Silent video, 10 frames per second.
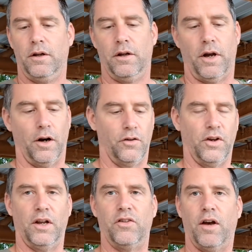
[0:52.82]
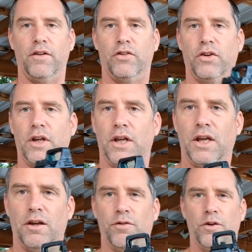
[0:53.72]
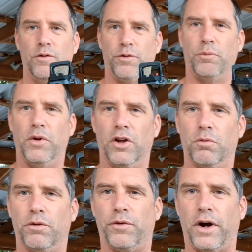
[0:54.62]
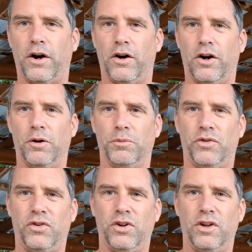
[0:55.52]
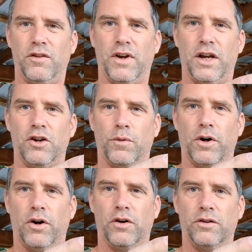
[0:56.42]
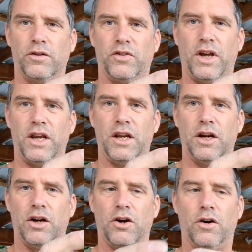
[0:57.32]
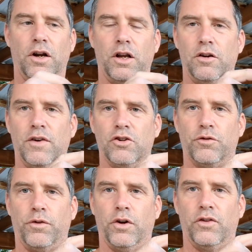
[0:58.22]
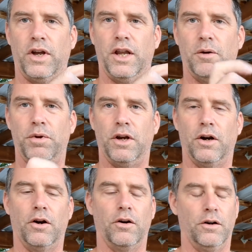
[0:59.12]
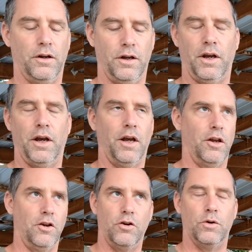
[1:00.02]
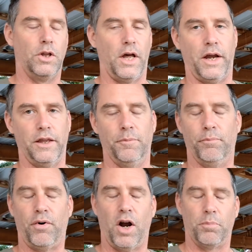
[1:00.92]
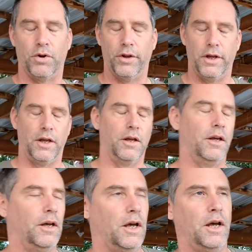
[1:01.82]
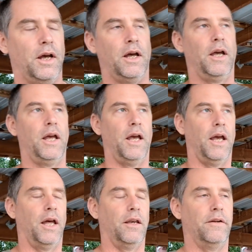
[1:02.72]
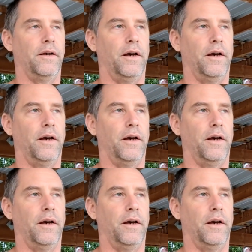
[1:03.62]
Iron sights, obviously, if you're familiar with firearms, you've got your rear sight here and you've got your front sight up here, and you align them properly and